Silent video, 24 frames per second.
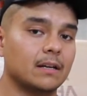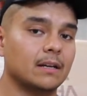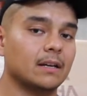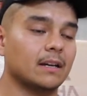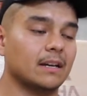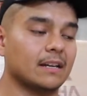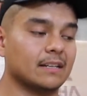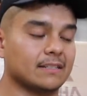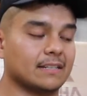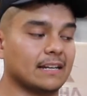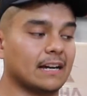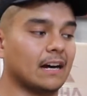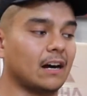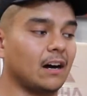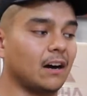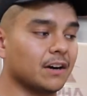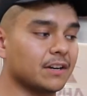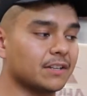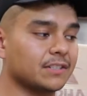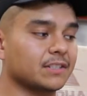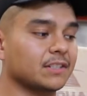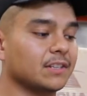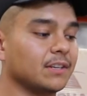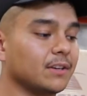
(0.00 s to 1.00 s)
is that
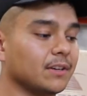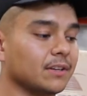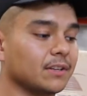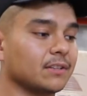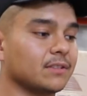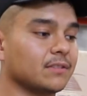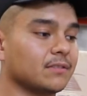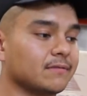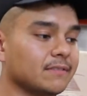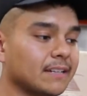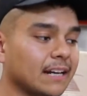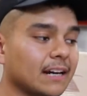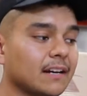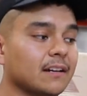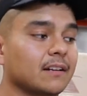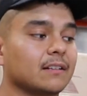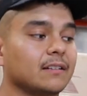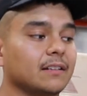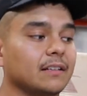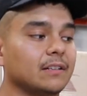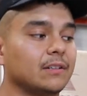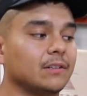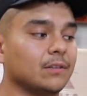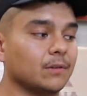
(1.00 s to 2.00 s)
honestly you can
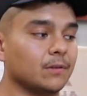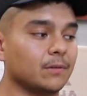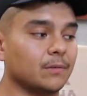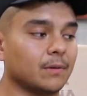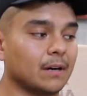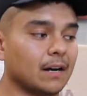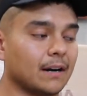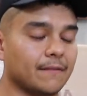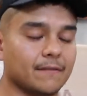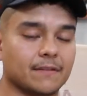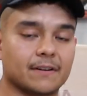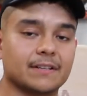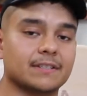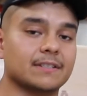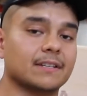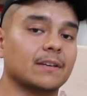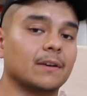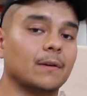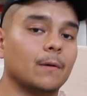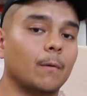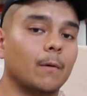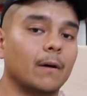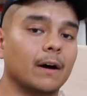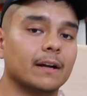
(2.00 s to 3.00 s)
technically do whatever it is that
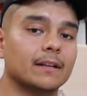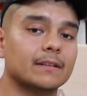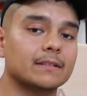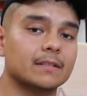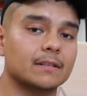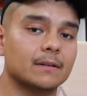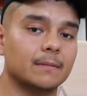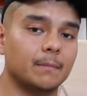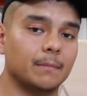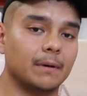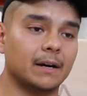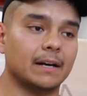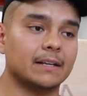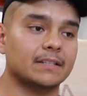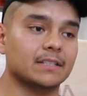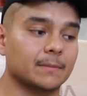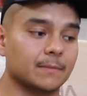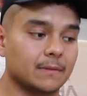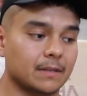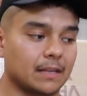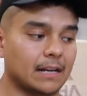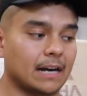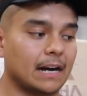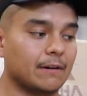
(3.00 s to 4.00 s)
you want, but
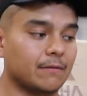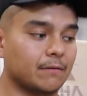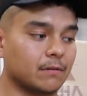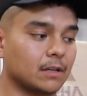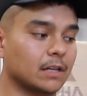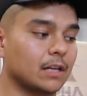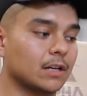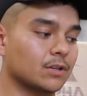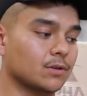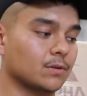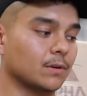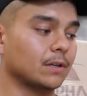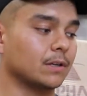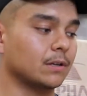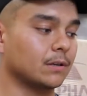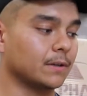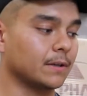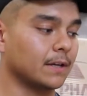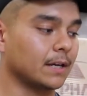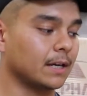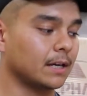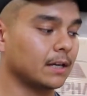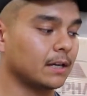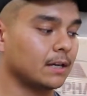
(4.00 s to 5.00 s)
something that I really enjoy
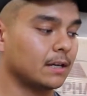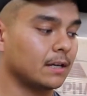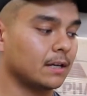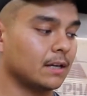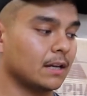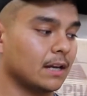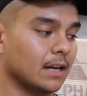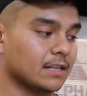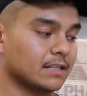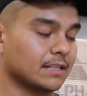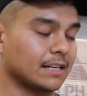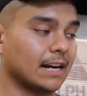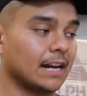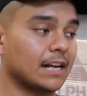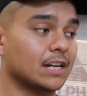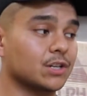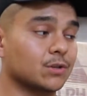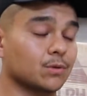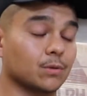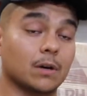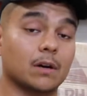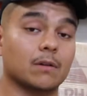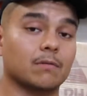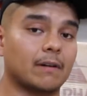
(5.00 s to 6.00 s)
doing is that I
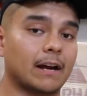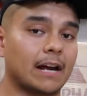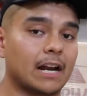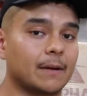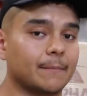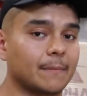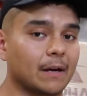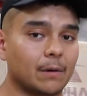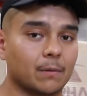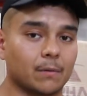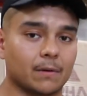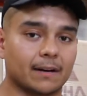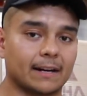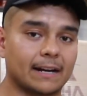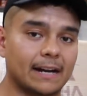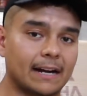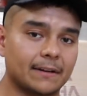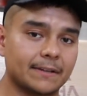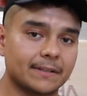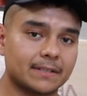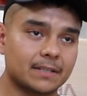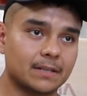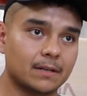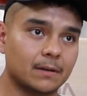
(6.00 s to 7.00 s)
enjoy writing my
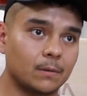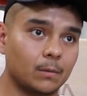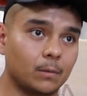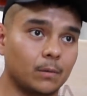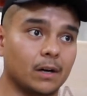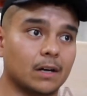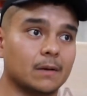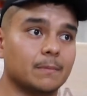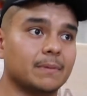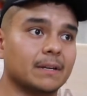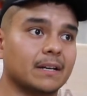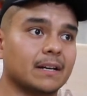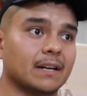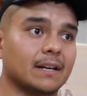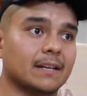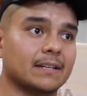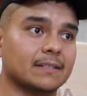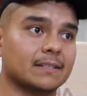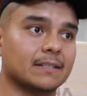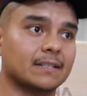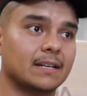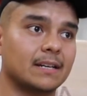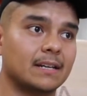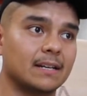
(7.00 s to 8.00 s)
workouts. One,
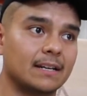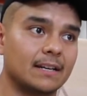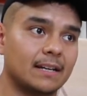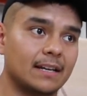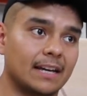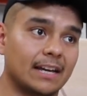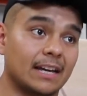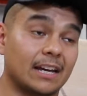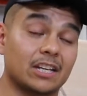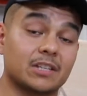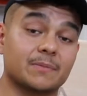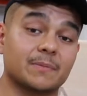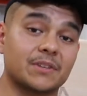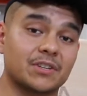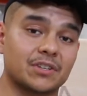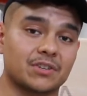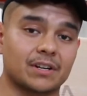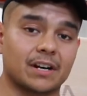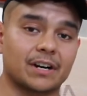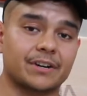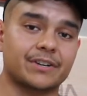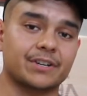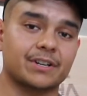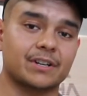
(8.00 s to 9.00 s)
because it gives me
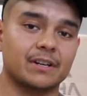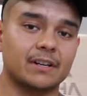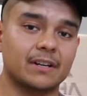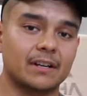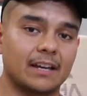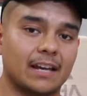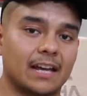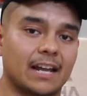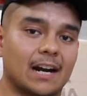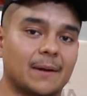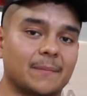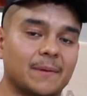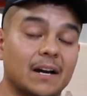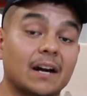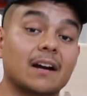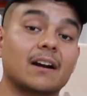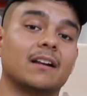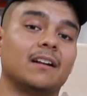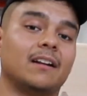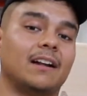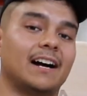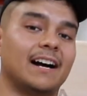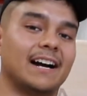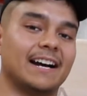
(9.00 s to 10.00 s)
structure, and I'm not gonna
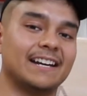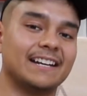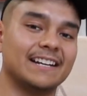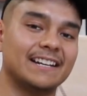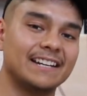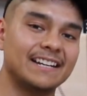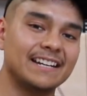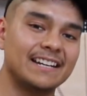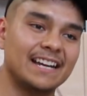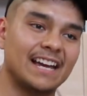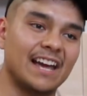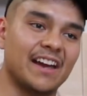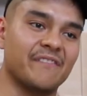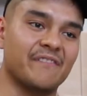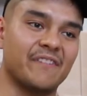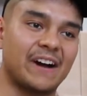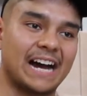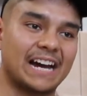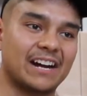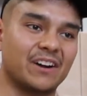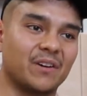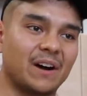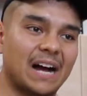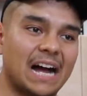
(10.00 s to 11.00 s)
lie, if I
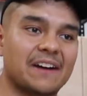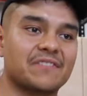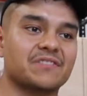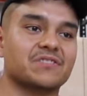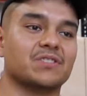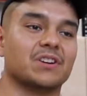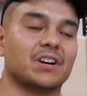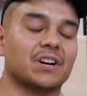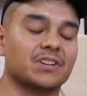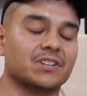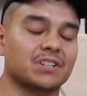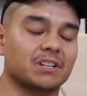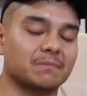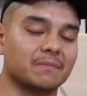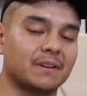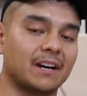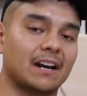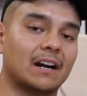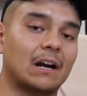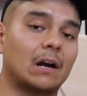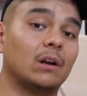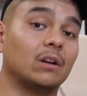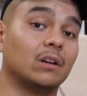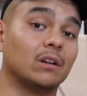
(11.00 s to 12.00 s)
don't have structure, I'm kind
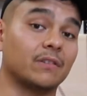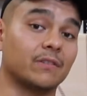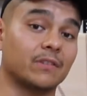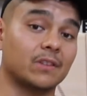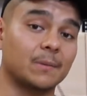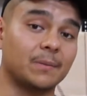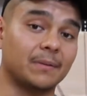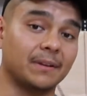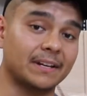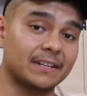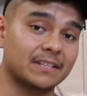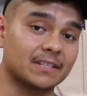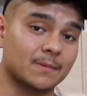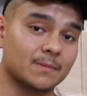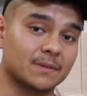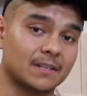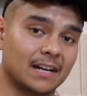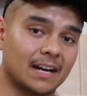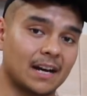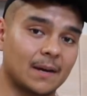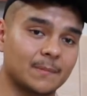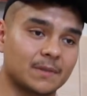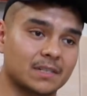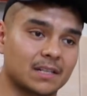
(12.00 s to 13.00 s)
of all over the place
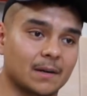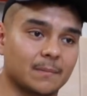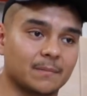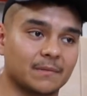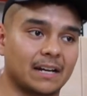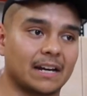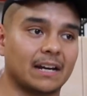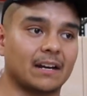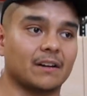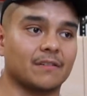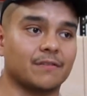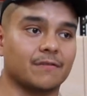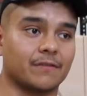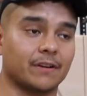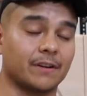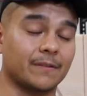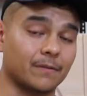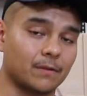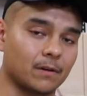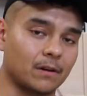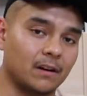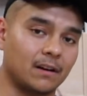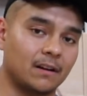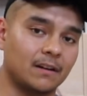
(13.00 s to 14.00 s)
sometimes, and I'm a
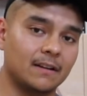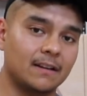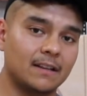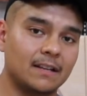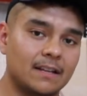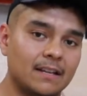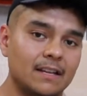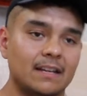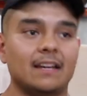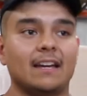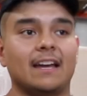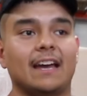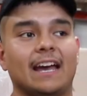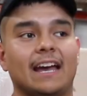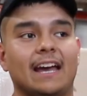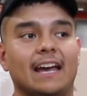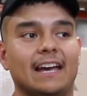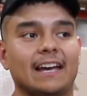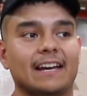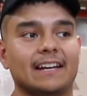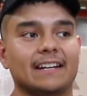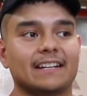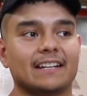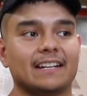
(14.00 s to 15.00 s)
free-for-all,
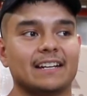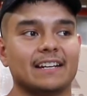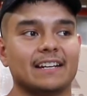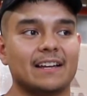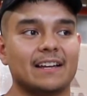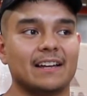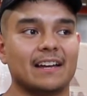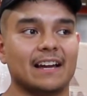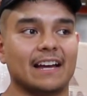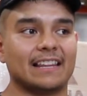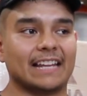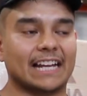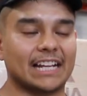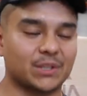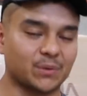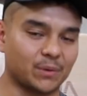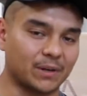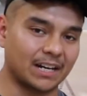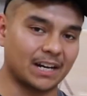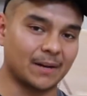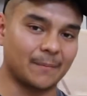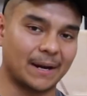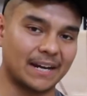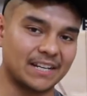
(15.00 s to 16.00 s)
and that's where I
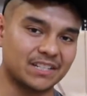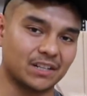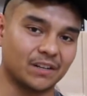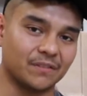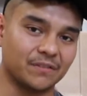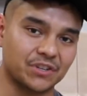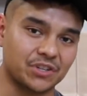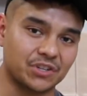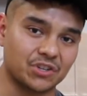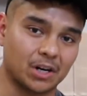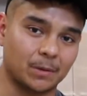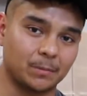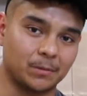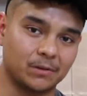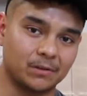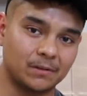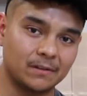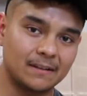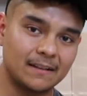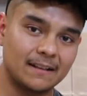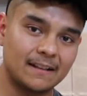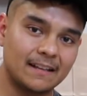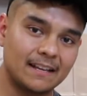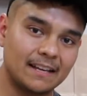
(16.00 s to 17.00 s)
get myself in trouble.
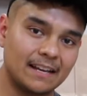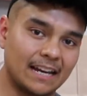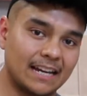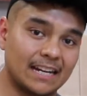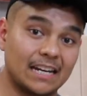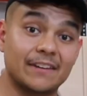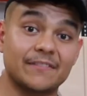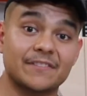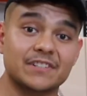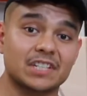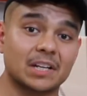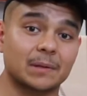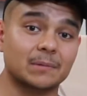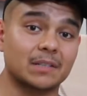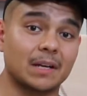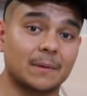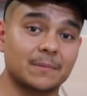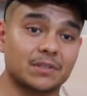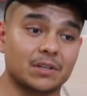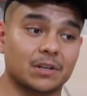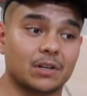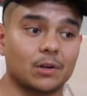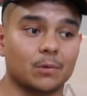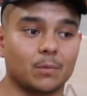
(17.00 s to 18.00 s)
And even sometimes
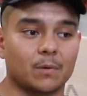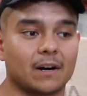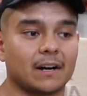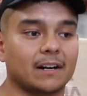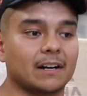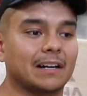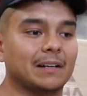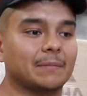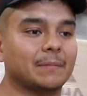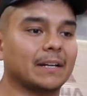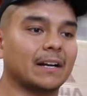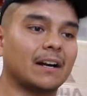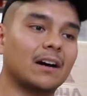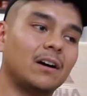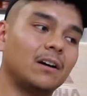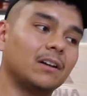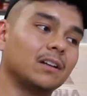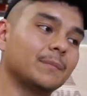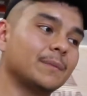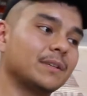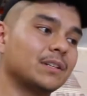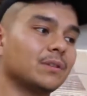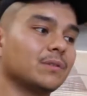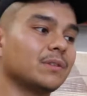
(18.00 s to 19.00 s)
during the workout, I'm oh, let
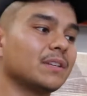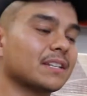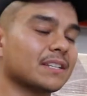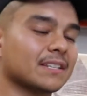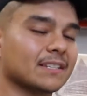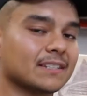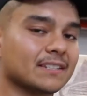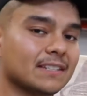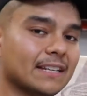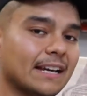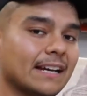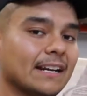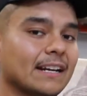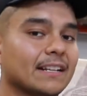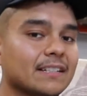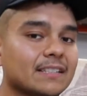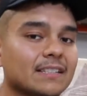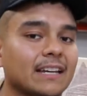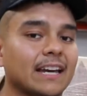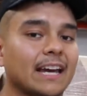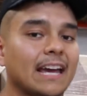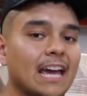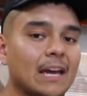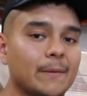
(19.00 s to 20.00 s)
me do this instead, and it's
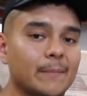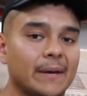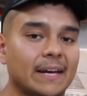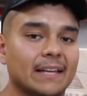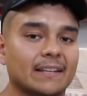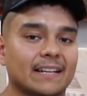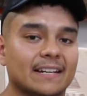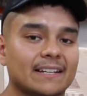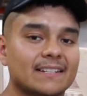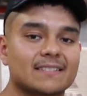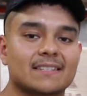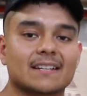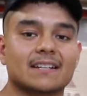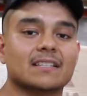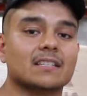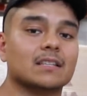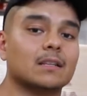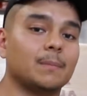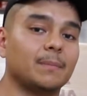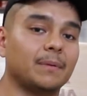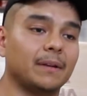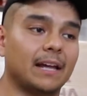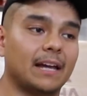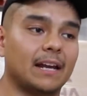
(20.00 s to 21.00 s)
hey man, stick to the
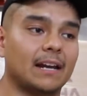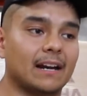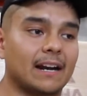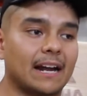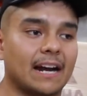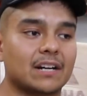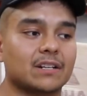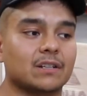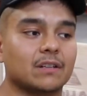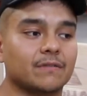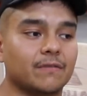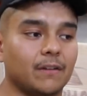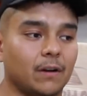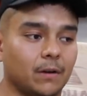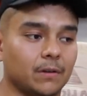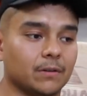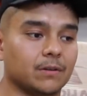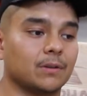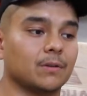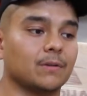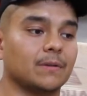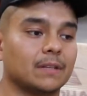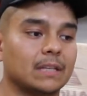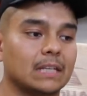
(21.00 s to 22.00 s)
plan and actually follow
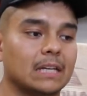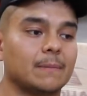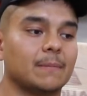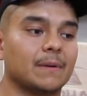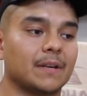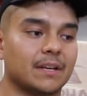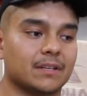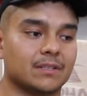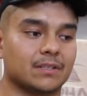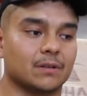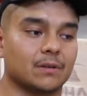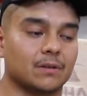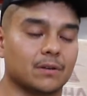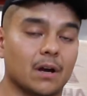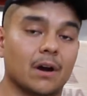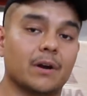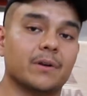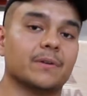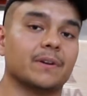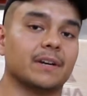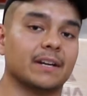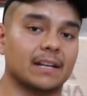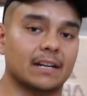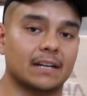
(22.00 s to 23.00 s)
through with it, because you'll know
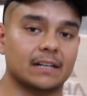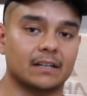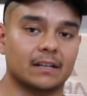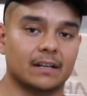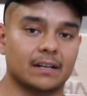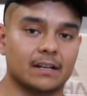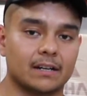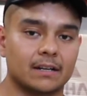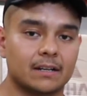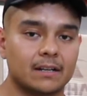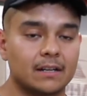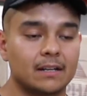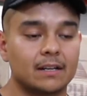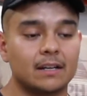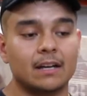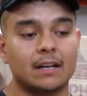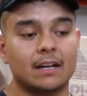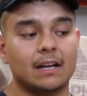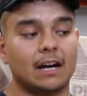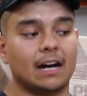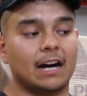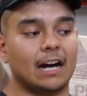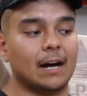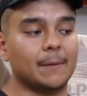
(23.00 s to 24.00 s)
you'll get it done.
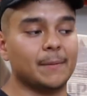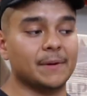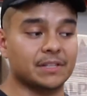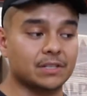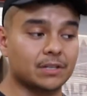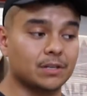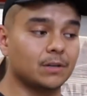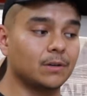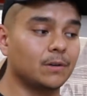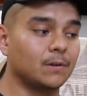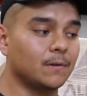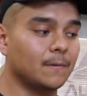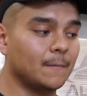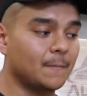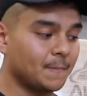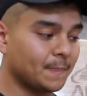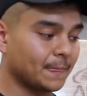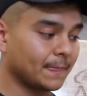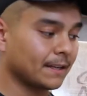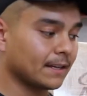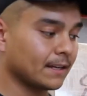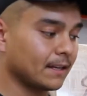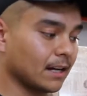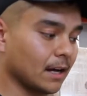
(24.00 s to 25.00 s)
But 2,
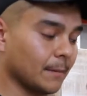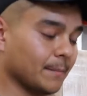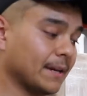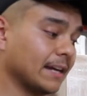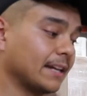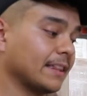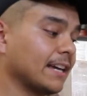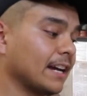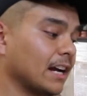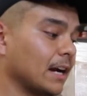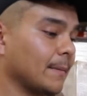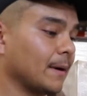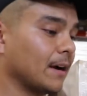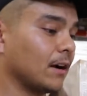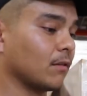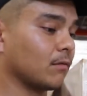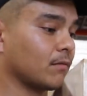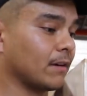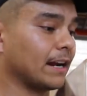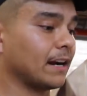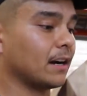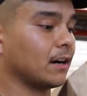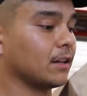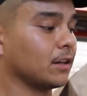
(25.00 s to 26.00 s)
a big thing about
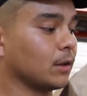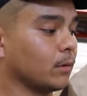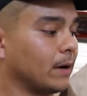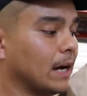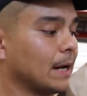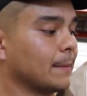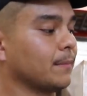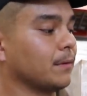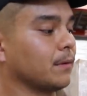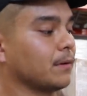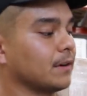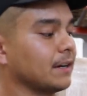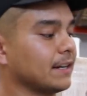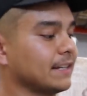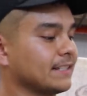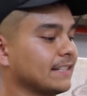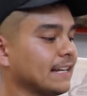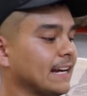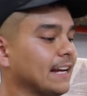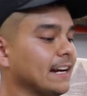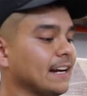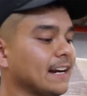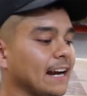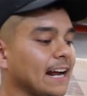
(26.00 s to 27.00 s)
writing on the whiteboard is
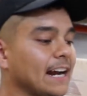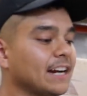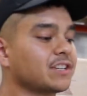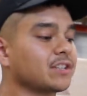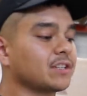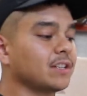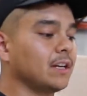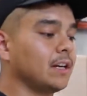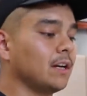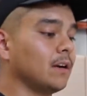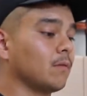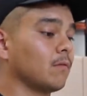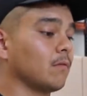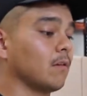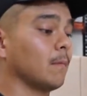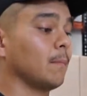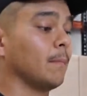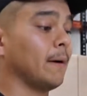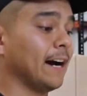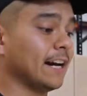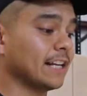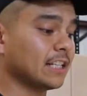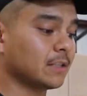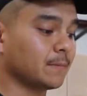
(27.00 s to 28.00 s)
that it actually
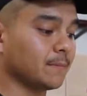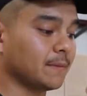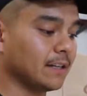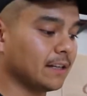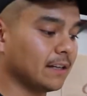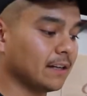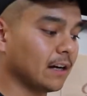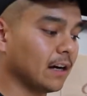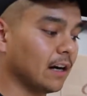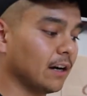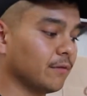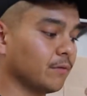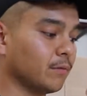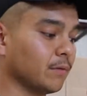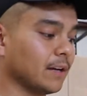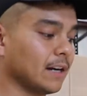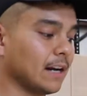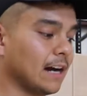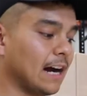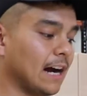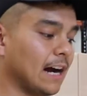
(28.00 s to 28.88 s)
reminds me of when